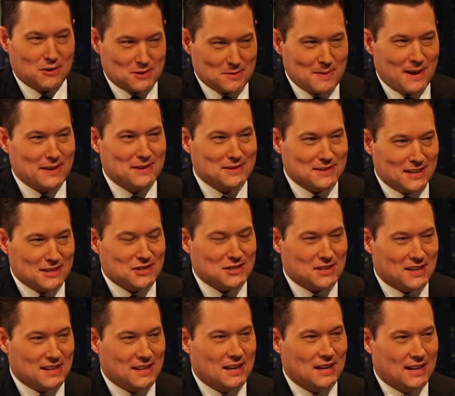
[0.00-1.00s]
some
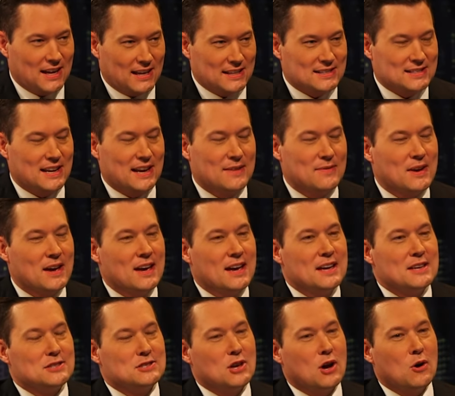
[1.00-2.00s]
accusations against Dave.
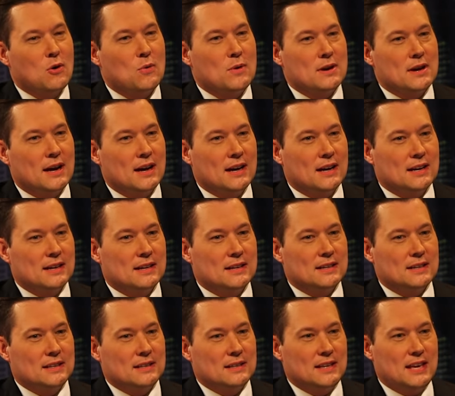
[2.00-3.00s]
So
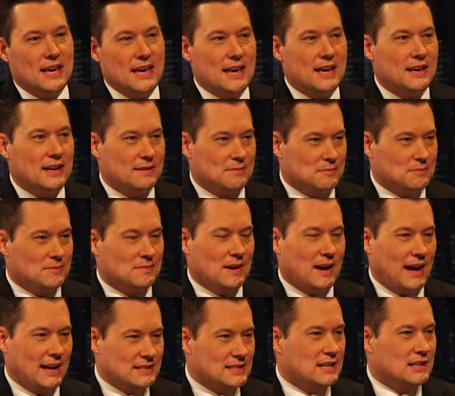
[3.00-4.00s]
he,
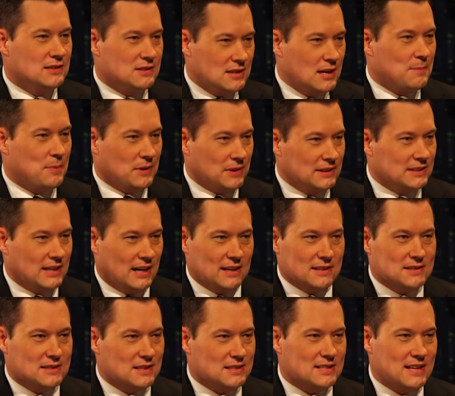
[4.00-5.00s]
as he typically
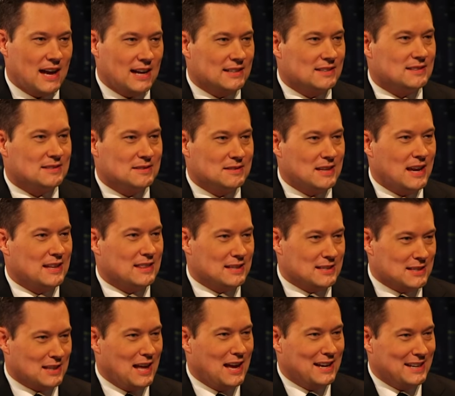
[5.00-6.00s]
does not take
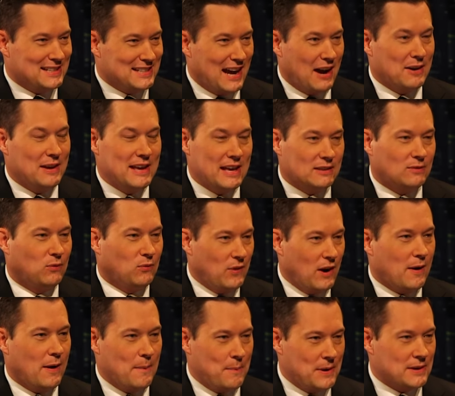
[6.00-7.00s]
this lying down. He gets
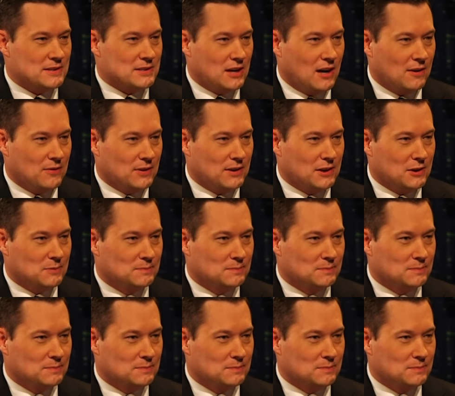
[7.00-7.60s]
very pissed off at you.